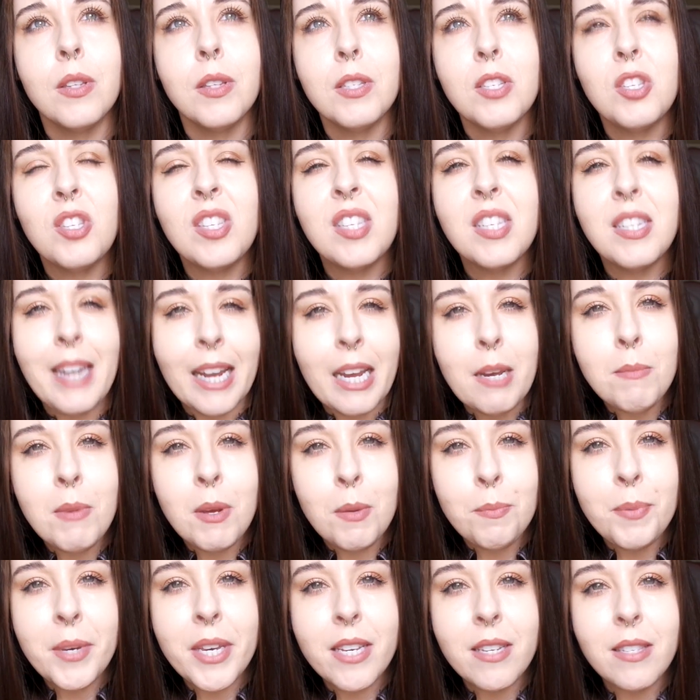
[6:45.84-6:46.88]

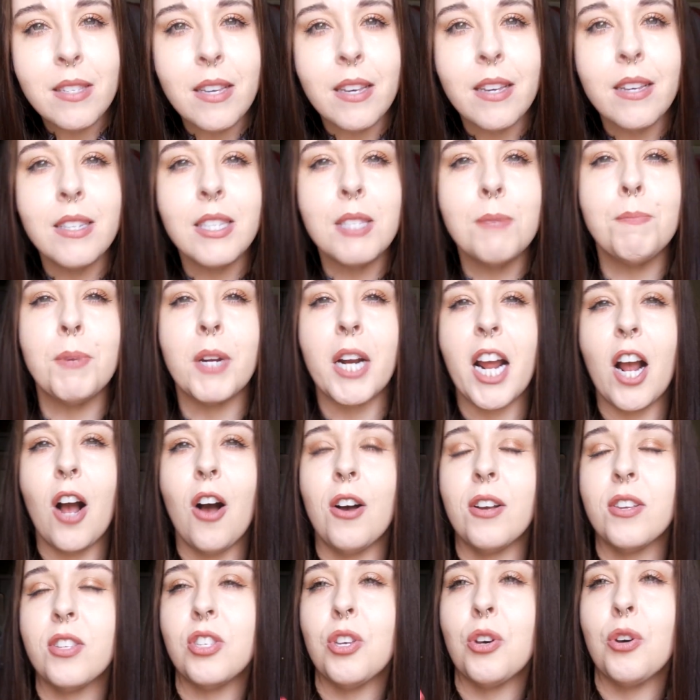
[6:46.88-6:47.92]
statement pieces, but
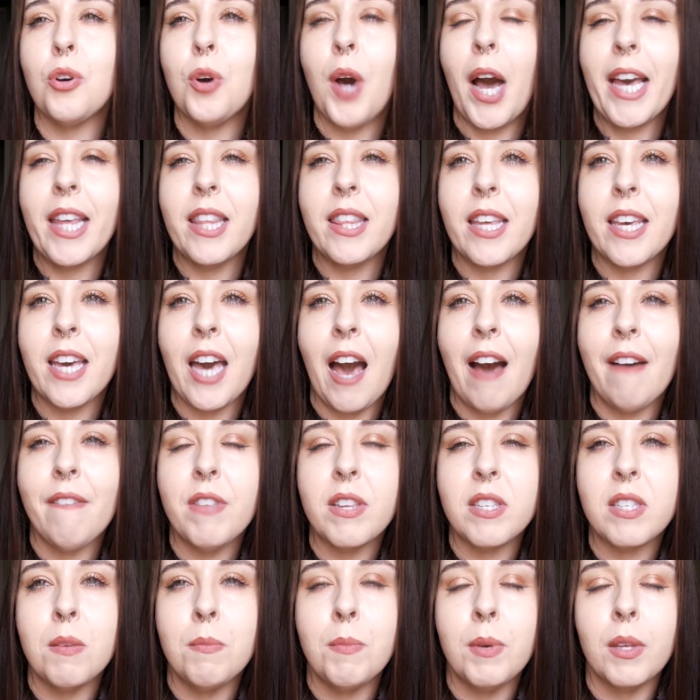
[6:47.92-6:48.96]
I think have
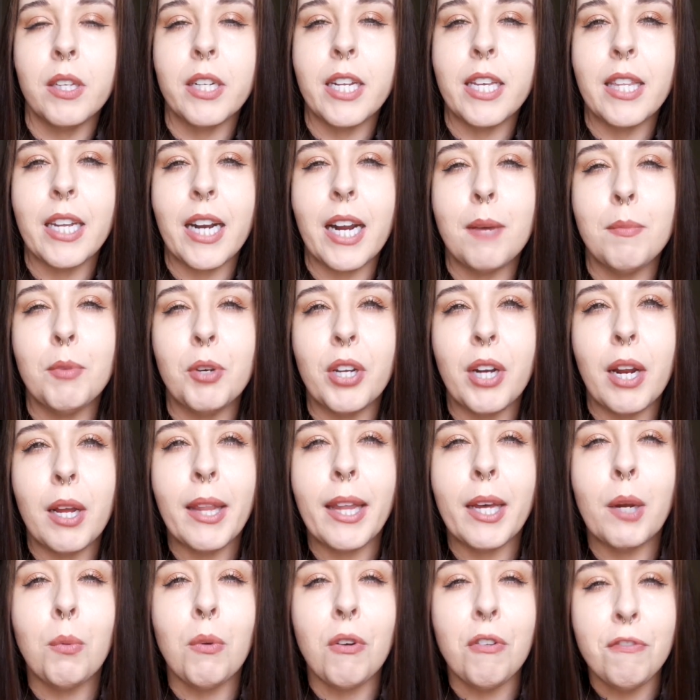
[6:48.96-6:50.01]
this ability that I'm good at
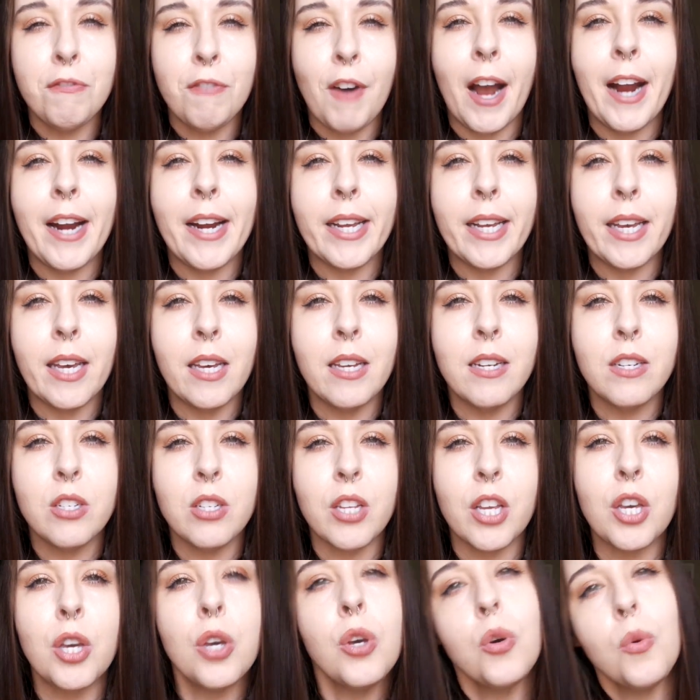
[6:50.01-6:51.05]
like refining it to
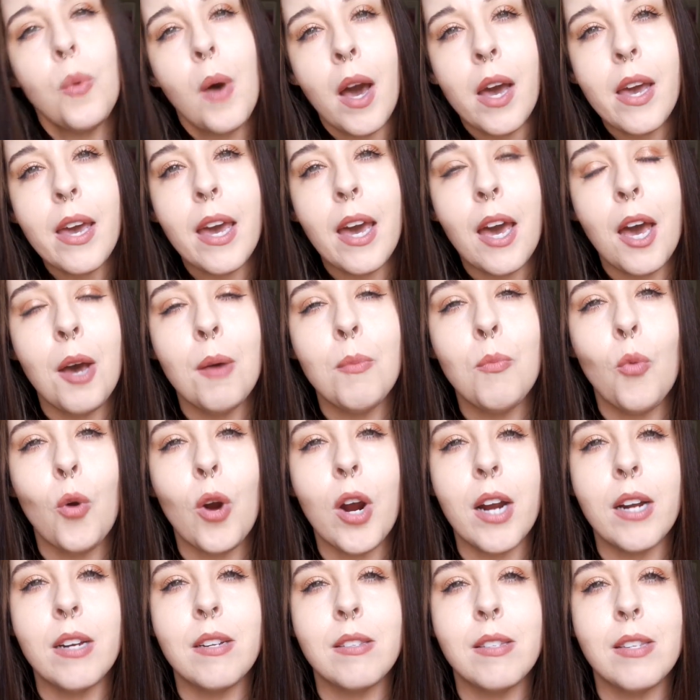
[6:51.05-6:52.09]
like who I am,
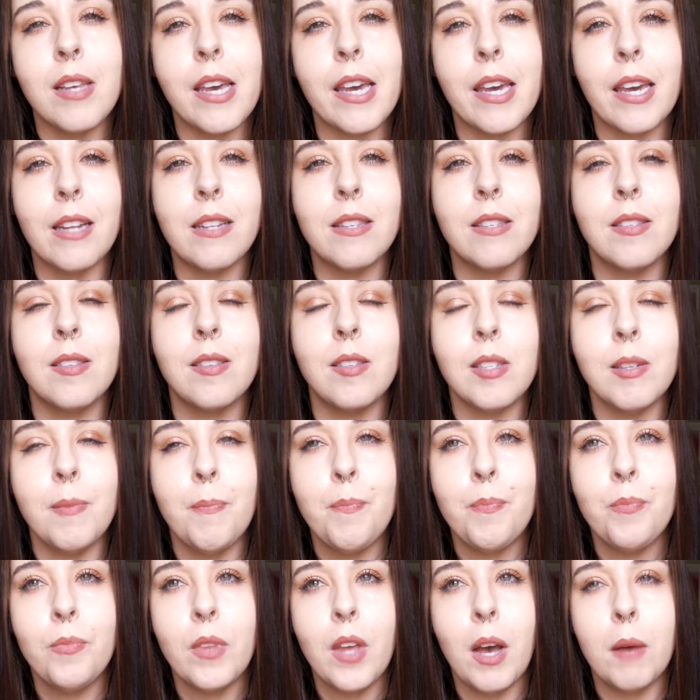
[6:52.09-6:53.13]
where it's like it's
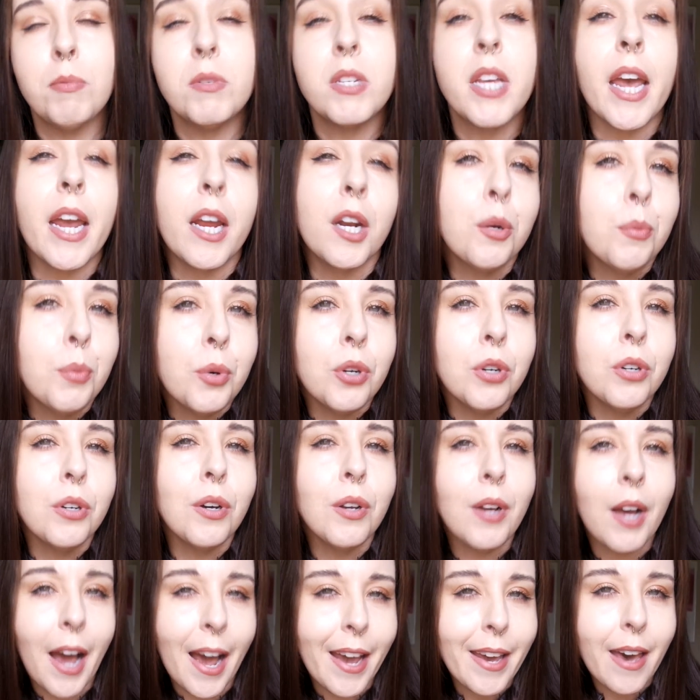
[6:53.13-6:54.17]

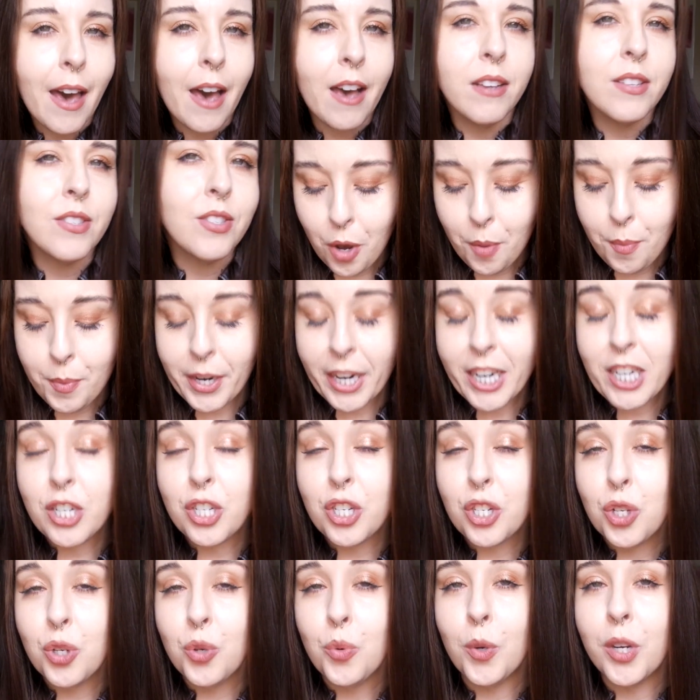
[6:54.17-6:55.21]
obtainable, I guess. But I
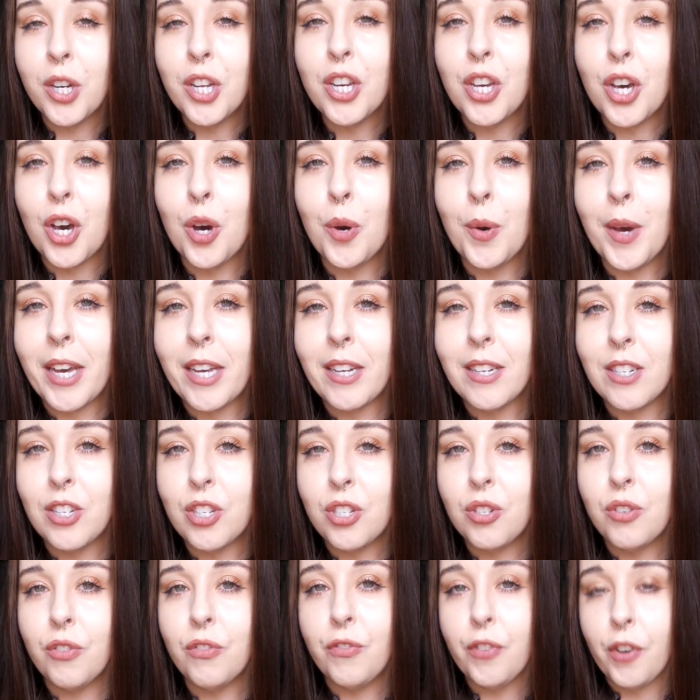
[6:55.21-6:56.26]
do want to go
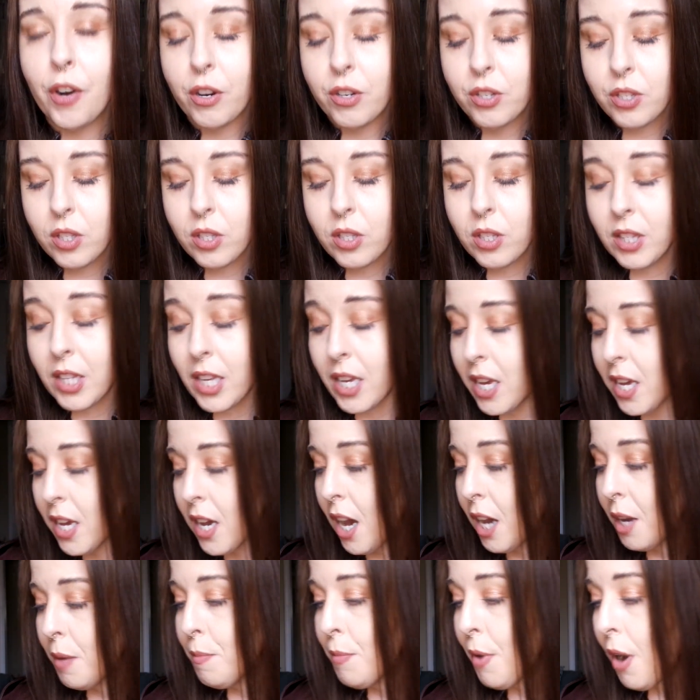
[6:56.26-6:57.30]
into first the
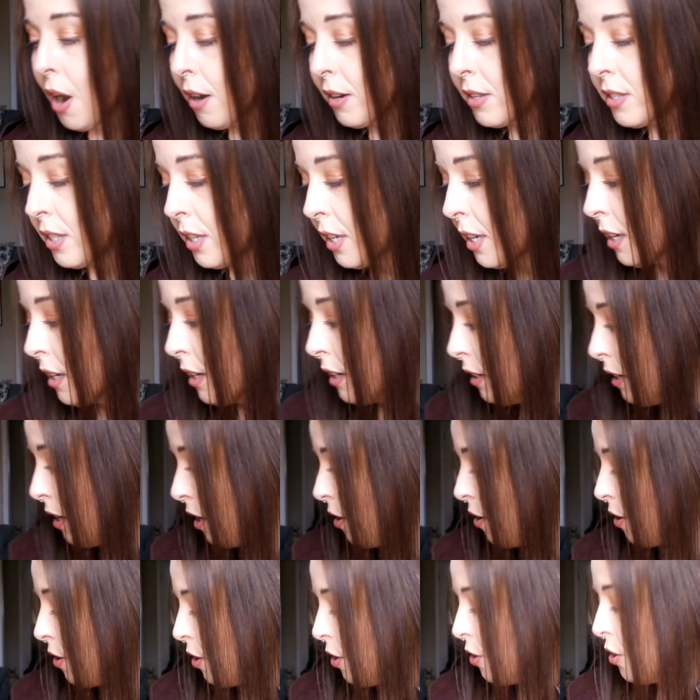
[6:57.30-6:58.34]
unboxing,
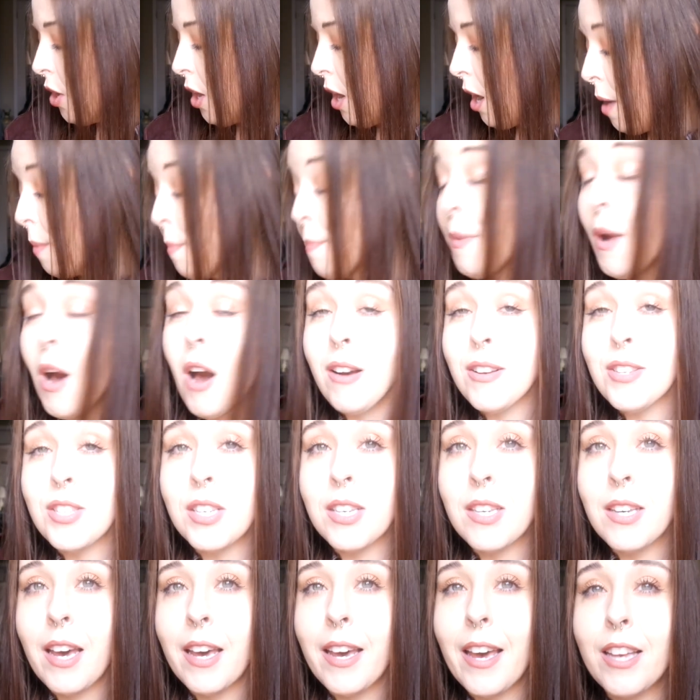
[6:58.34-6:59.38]
or not
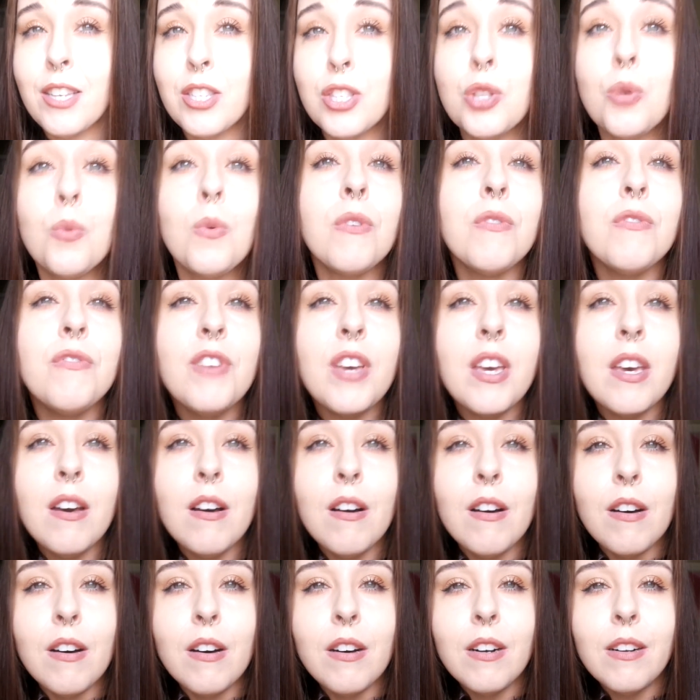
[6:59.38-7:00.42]
unboxing, I guess, the
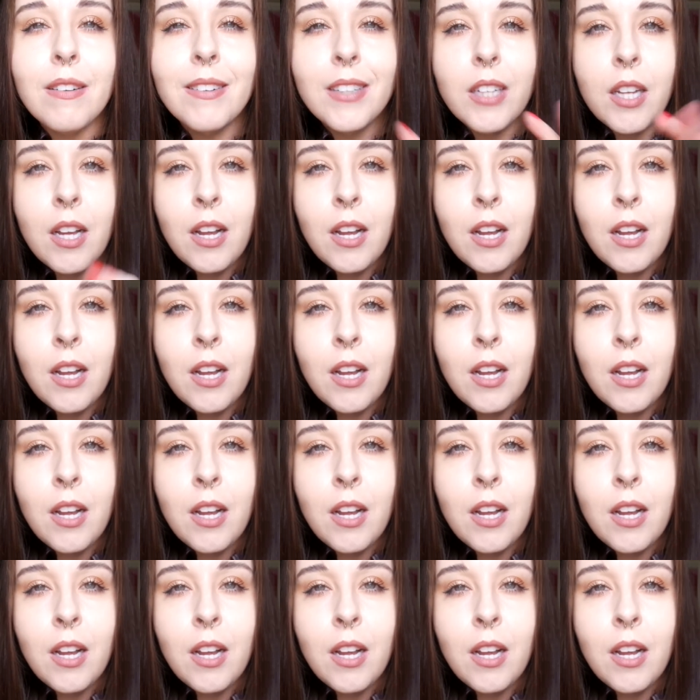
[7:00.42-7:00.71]
reveal